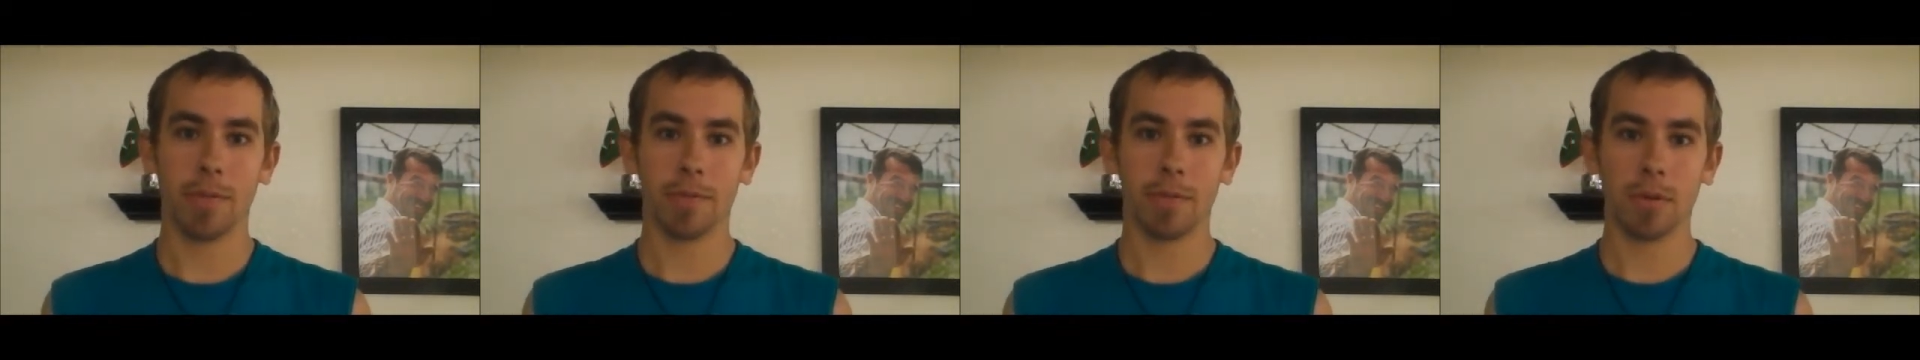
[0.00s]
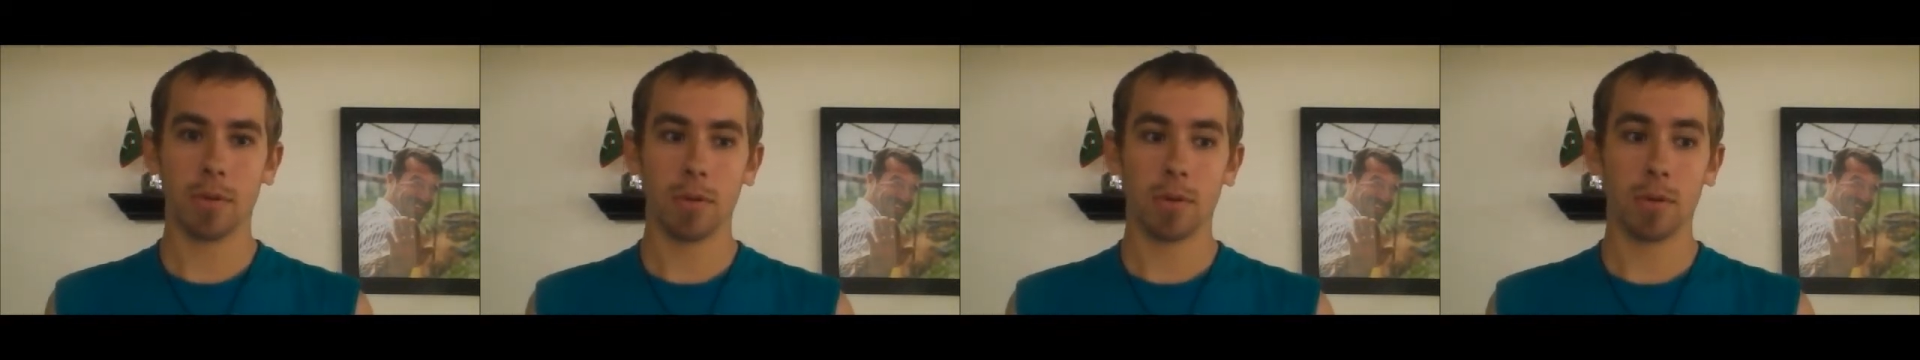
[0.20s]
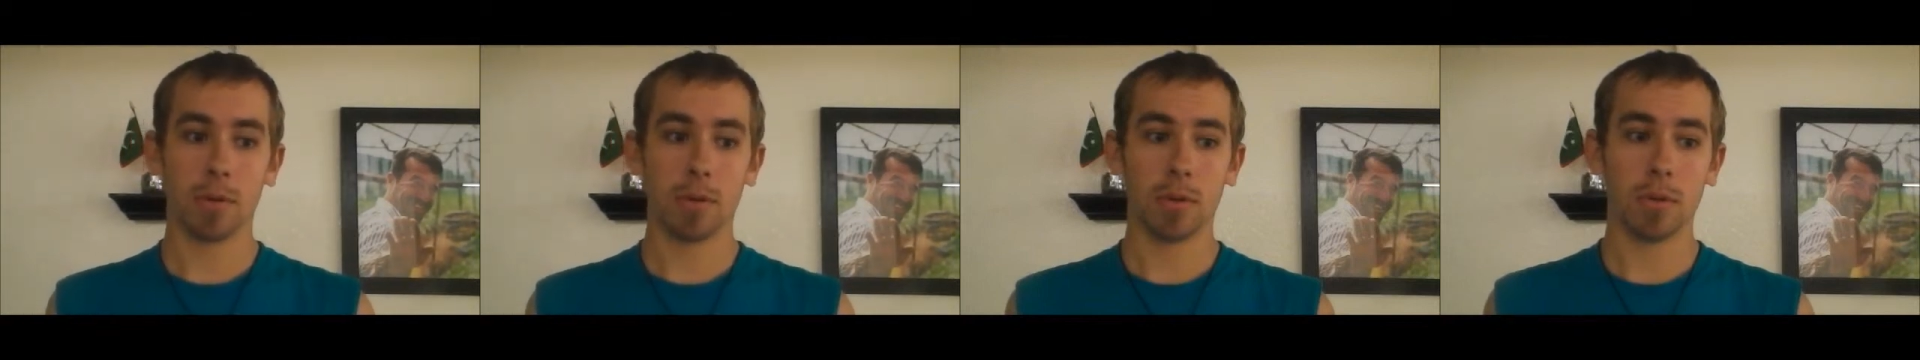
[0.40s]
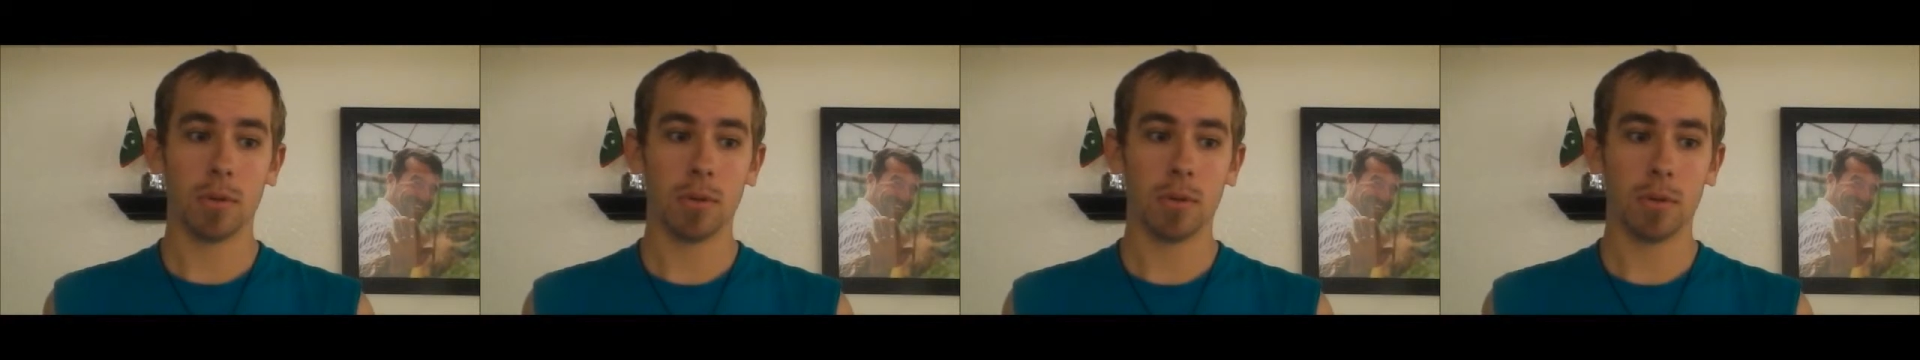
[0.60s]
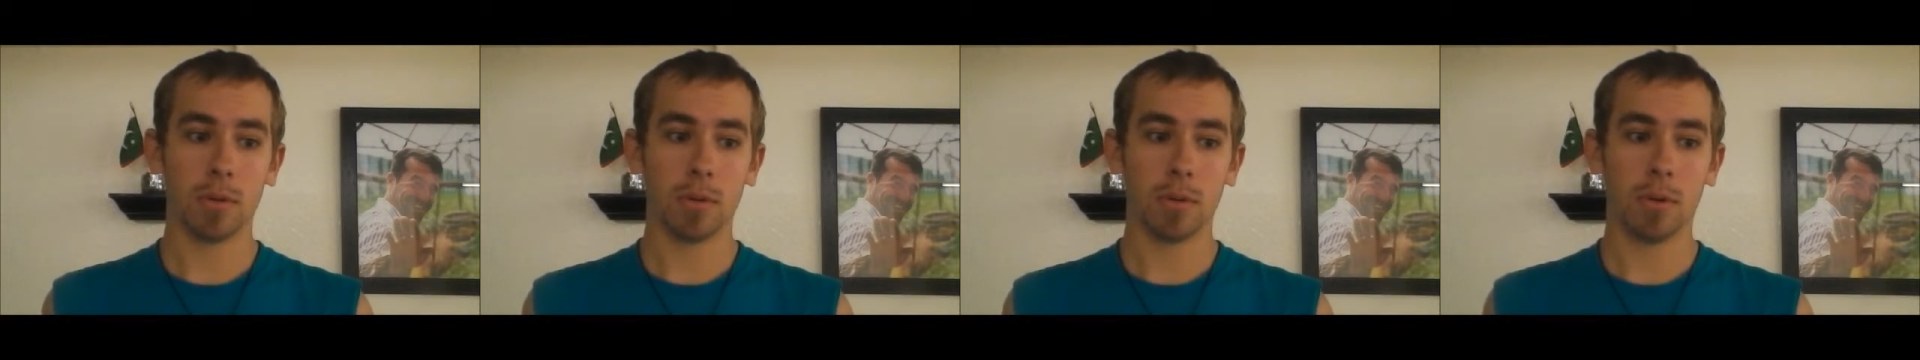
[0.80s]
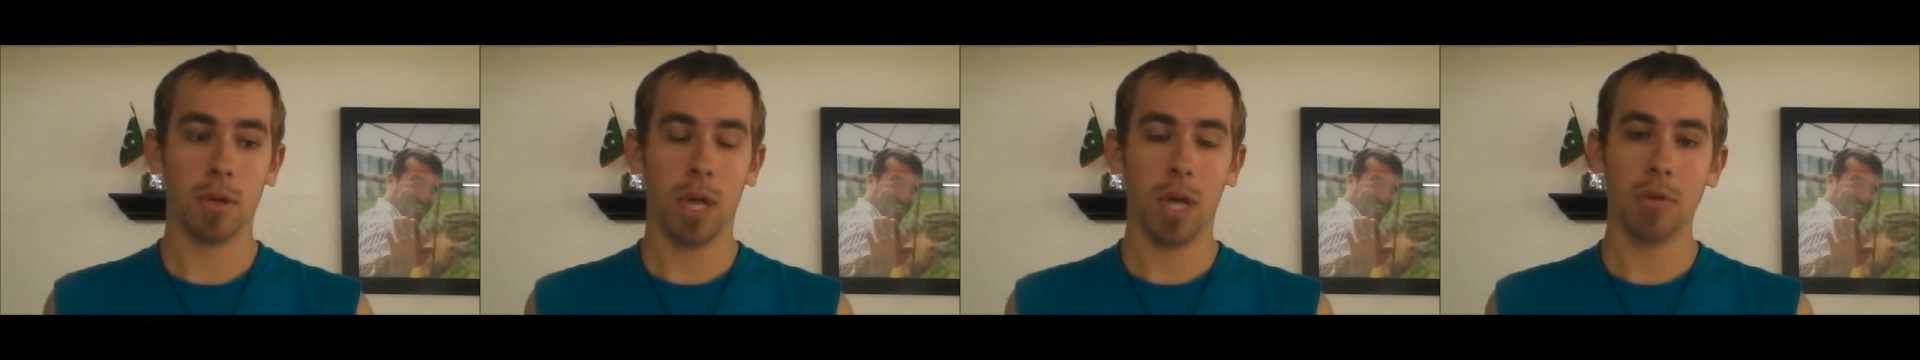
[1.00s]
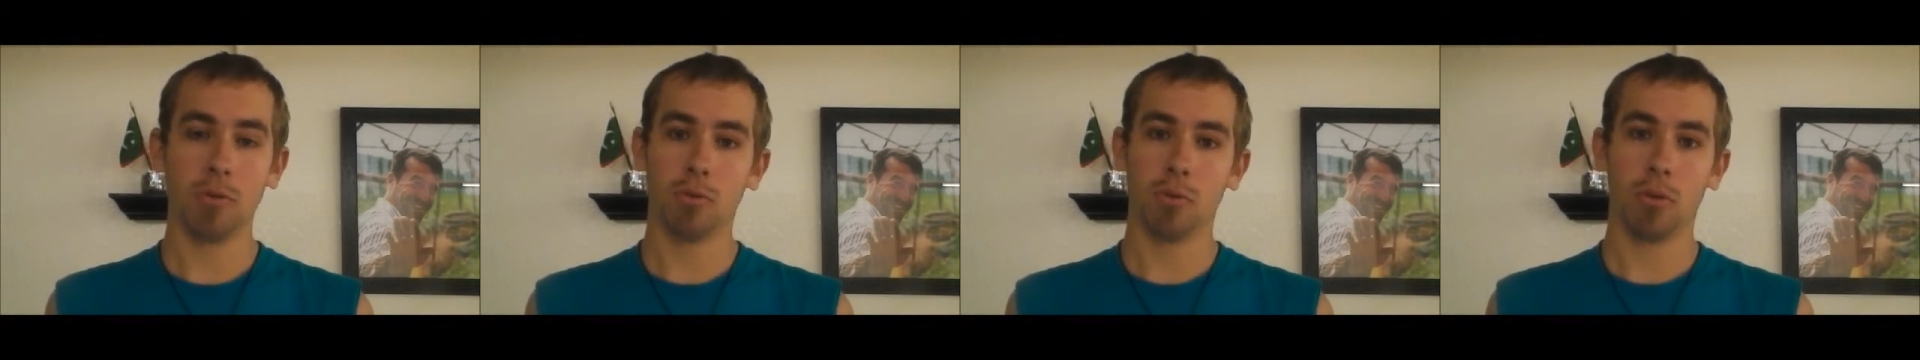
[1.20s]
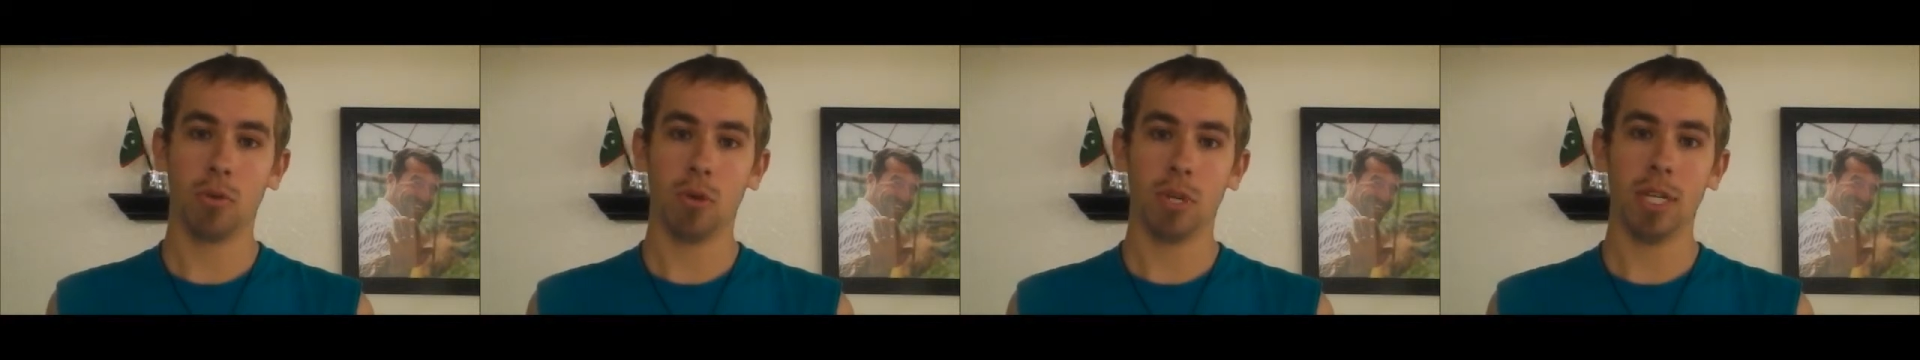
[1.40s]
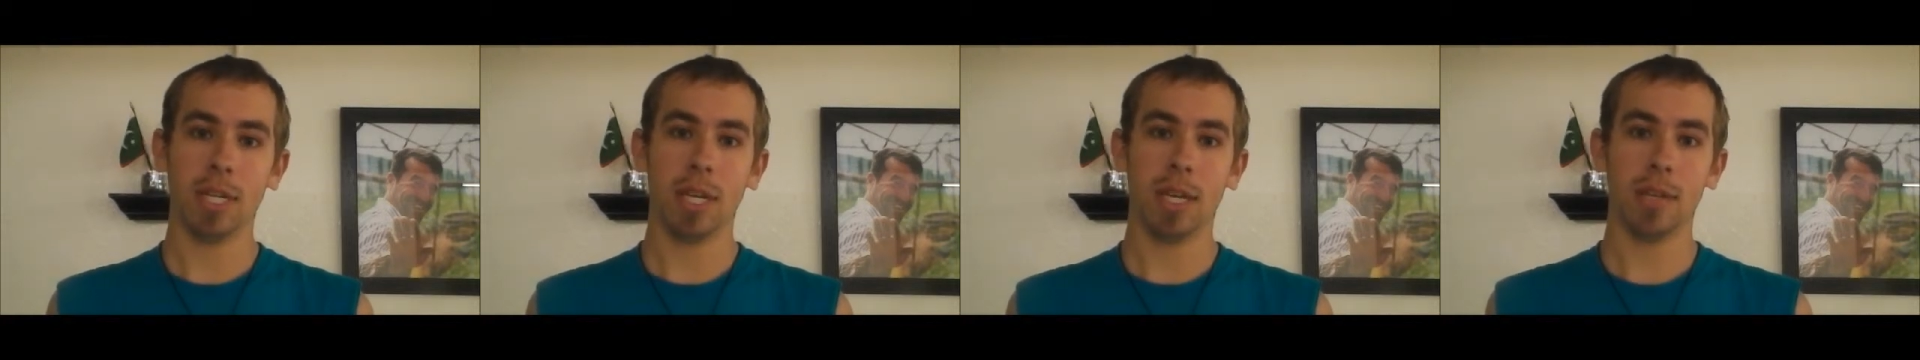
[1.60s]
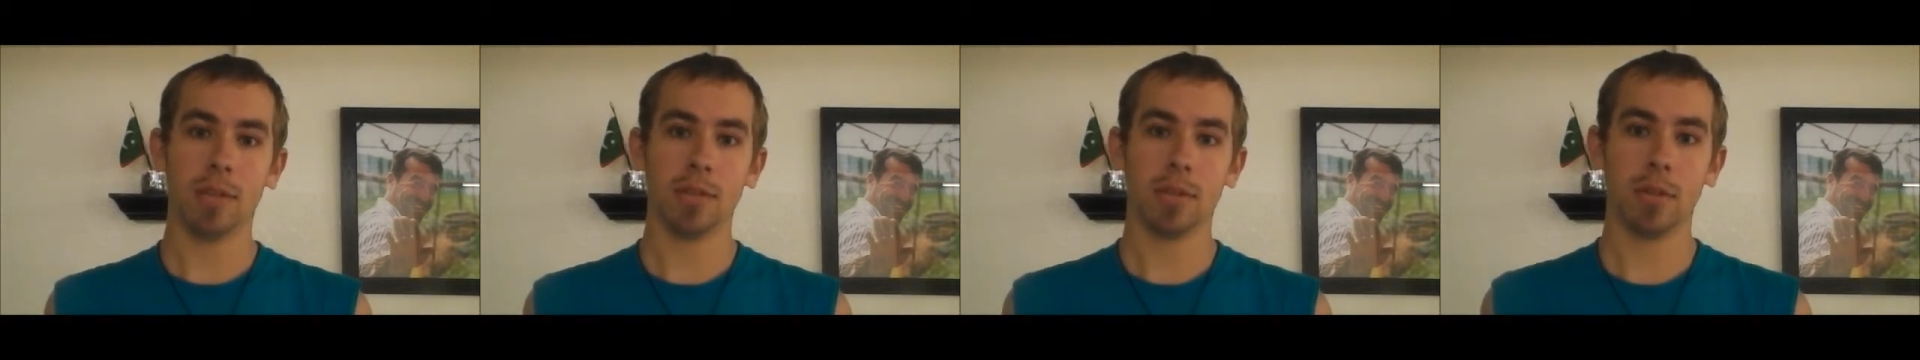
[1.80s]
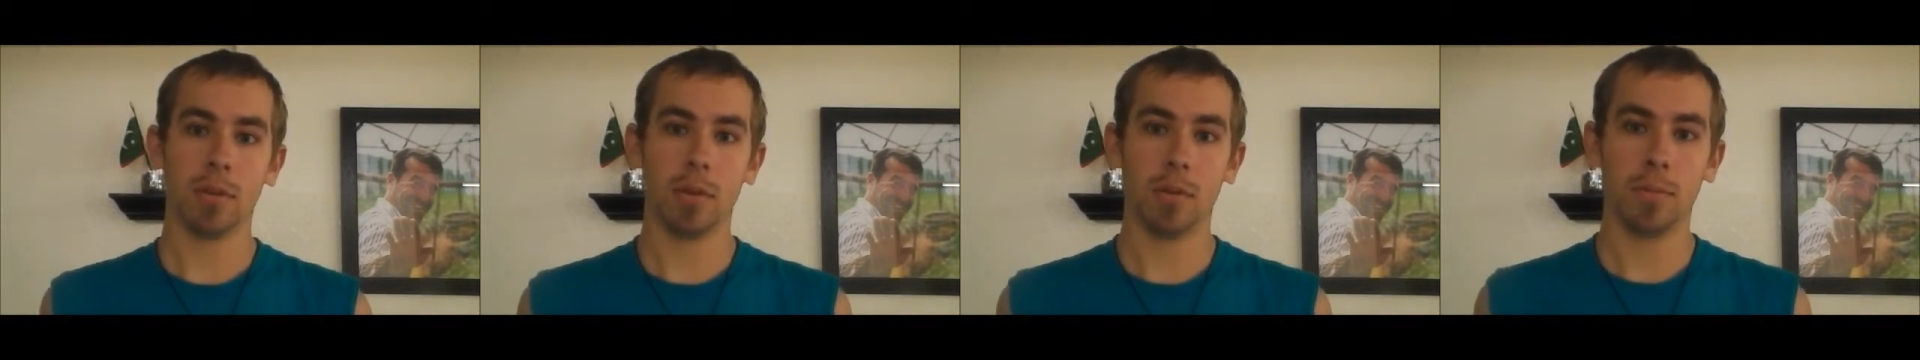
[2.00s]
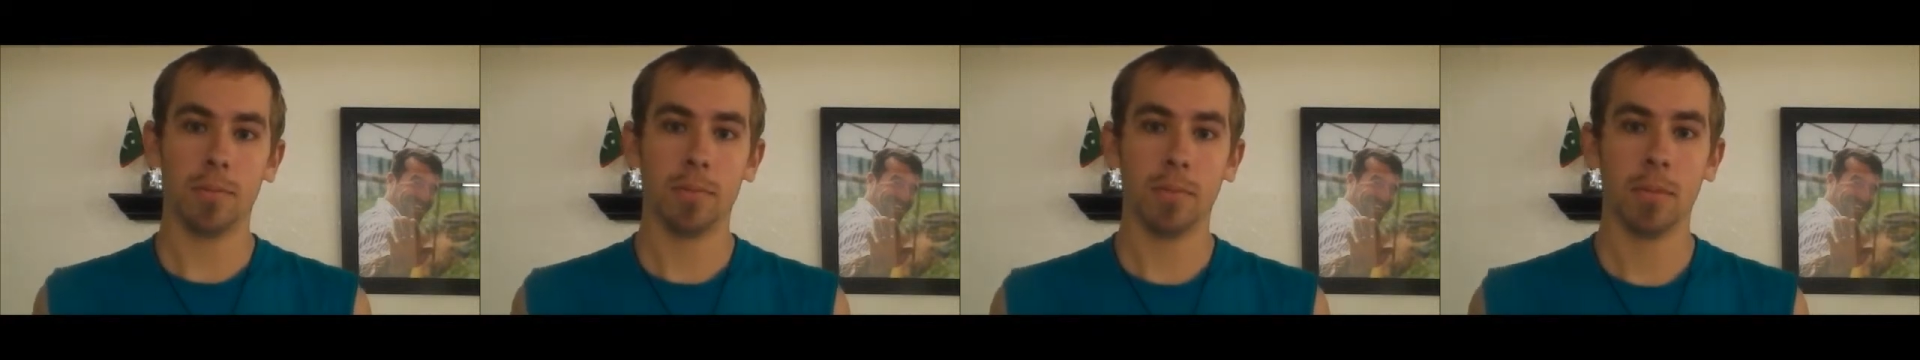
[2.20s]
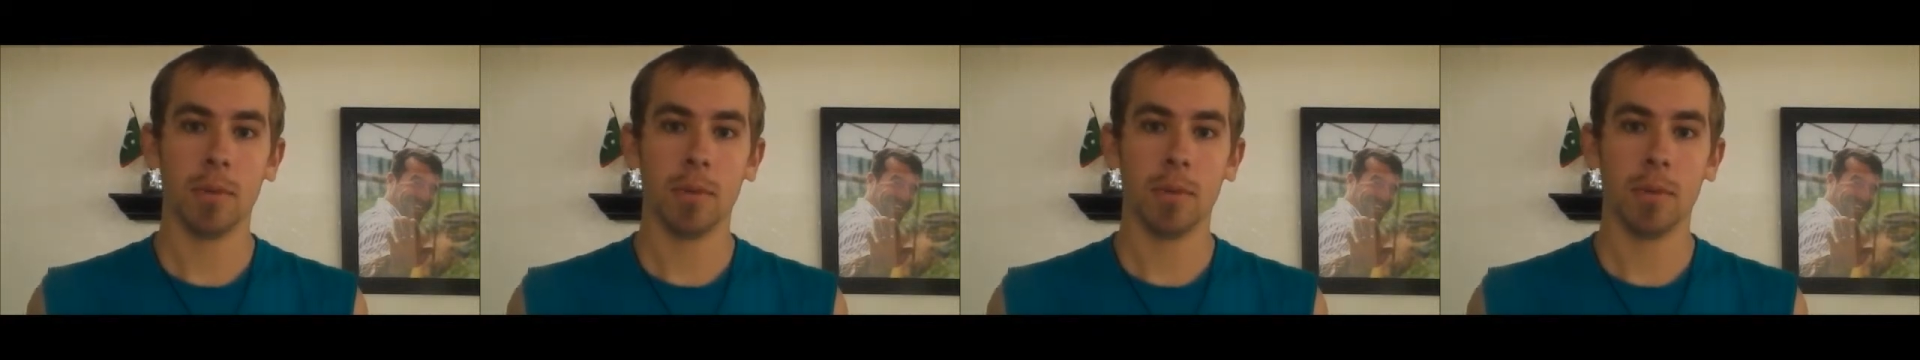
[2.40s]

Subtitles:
for under 30 days. So